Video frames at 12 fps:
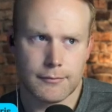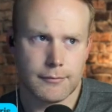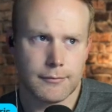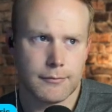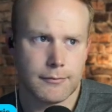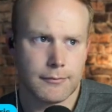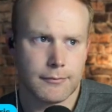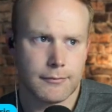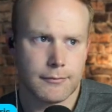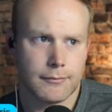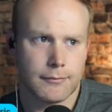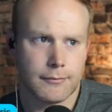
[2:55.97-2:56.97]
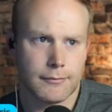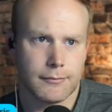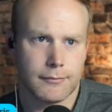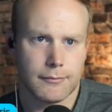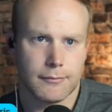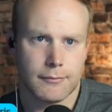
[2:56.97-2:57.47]

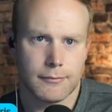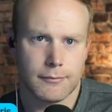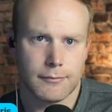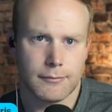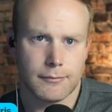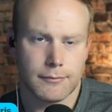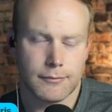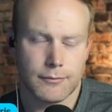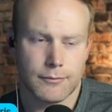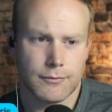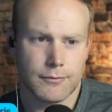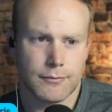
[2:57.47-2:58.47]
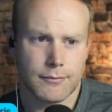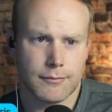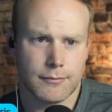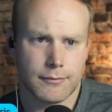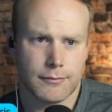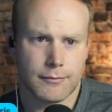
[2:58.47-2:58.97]

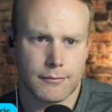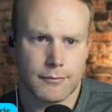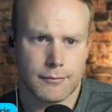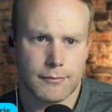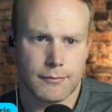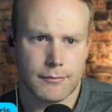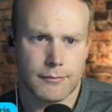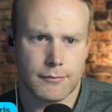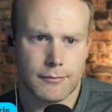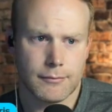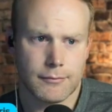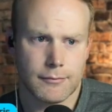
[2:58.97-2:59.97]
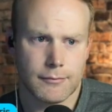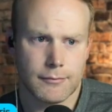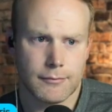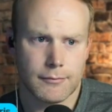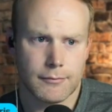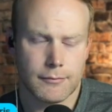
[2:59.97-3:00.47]

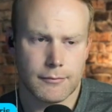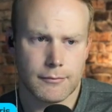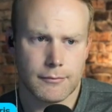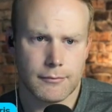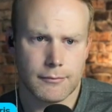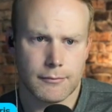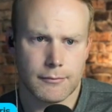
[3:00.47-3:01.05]
The person shown says nothing.